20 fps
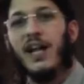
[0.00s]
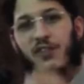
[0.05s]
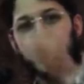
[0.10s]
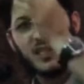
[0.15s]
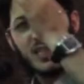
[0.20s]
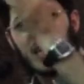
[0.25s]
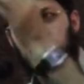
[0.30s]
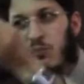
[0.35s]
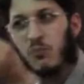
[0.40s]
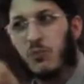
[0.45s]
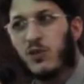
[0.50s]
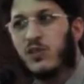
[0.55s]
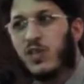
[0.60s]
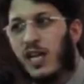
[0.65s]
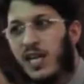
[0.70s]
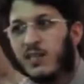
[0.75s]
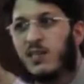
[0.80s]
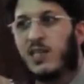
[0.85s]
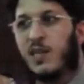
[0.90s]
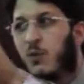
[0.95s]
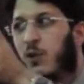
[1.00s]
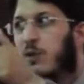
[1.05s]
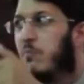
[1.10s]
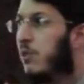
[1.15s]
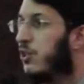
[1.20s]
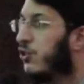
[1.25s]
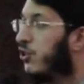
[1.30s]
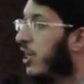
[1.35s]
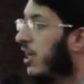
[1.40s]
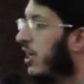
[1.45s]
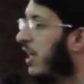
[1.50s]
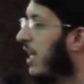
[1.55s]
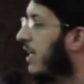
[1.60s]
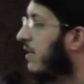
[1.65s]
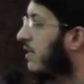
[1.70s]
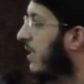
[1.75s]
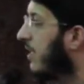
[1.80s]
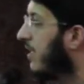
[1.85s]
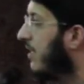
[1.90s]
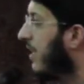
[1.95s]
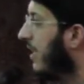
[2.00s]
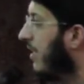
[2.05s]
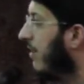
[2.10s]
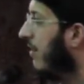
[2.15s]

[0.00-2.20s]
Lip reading: And this is precisely what Bashar al-Assad